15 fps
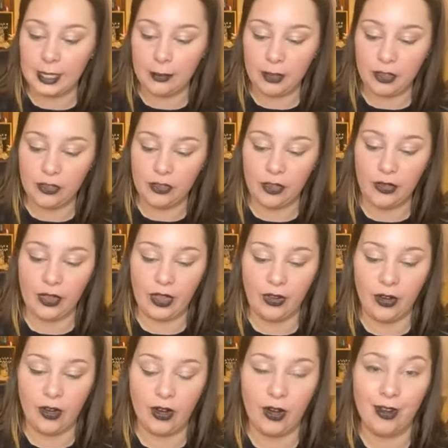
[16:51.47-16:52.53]
So
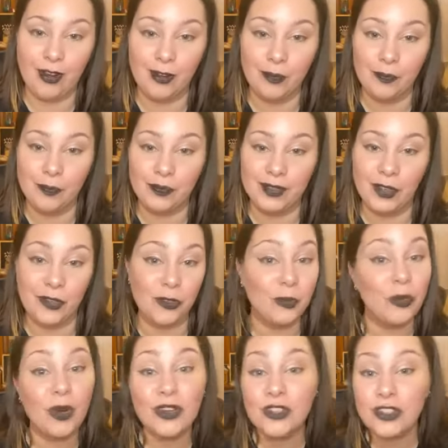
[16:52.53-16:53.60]
there's
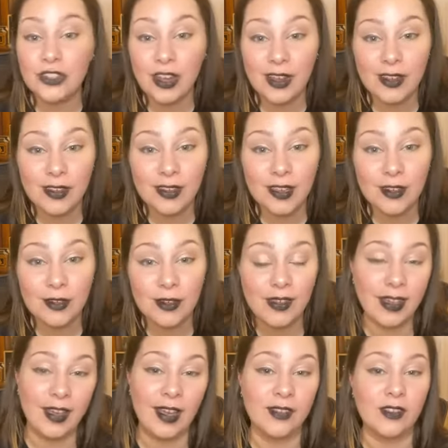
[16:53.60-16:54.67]
brush eyeliner
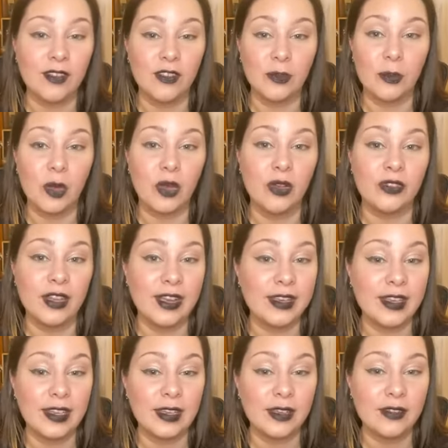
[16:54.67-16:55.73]
that has a small,
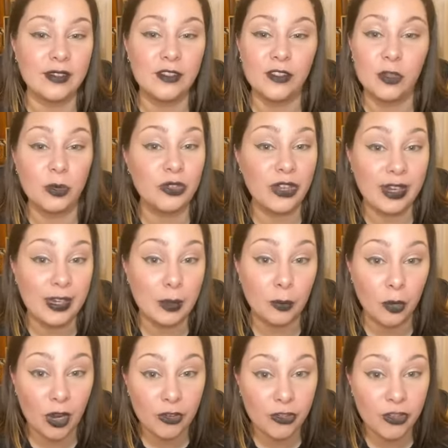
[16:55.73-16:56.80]
tiny, super tiny
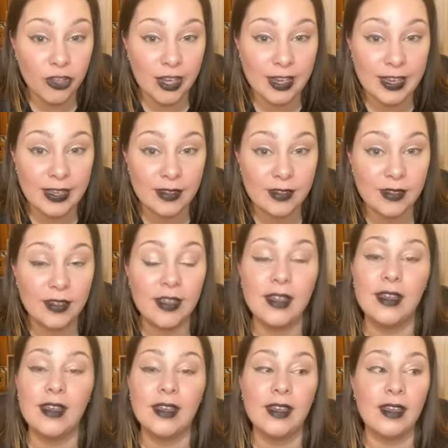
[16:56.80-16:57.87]
brush in it.
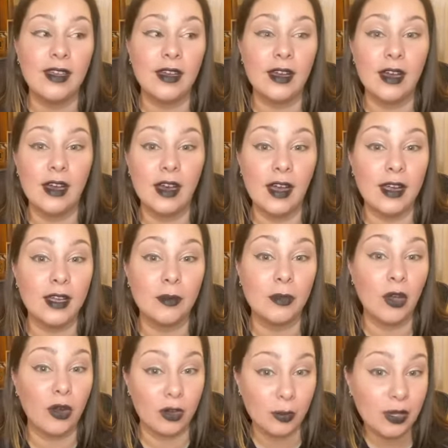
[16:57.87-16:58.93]
I am
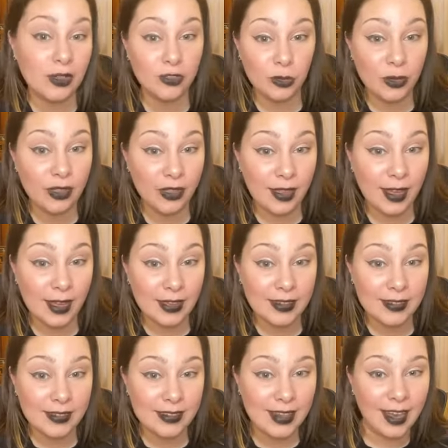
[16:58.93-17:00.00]
garbage with that.
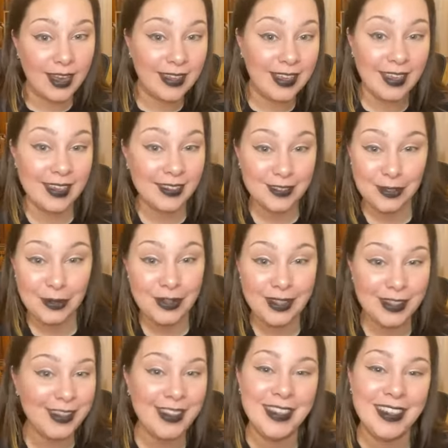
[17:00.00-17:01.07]
I can't do
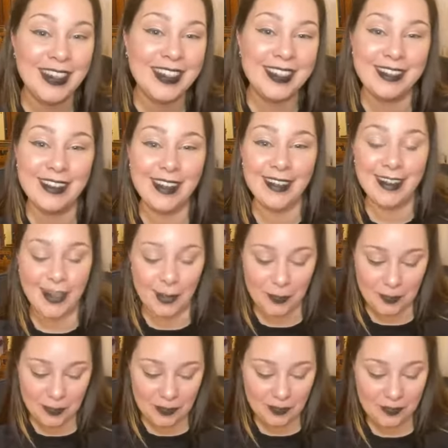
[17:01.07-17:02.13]
it.
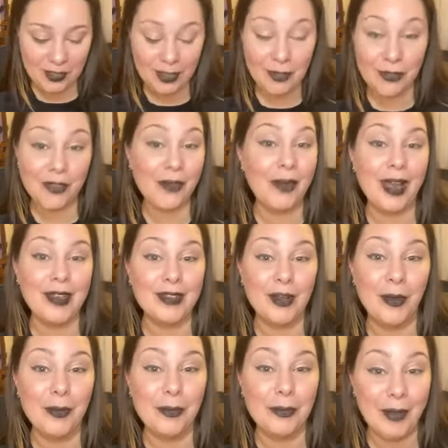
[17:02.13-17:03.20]
So I
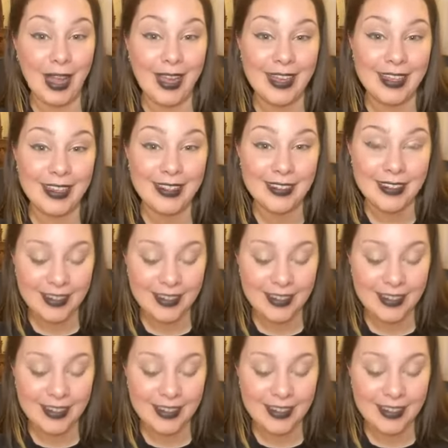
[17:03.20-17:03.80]
don't buy it.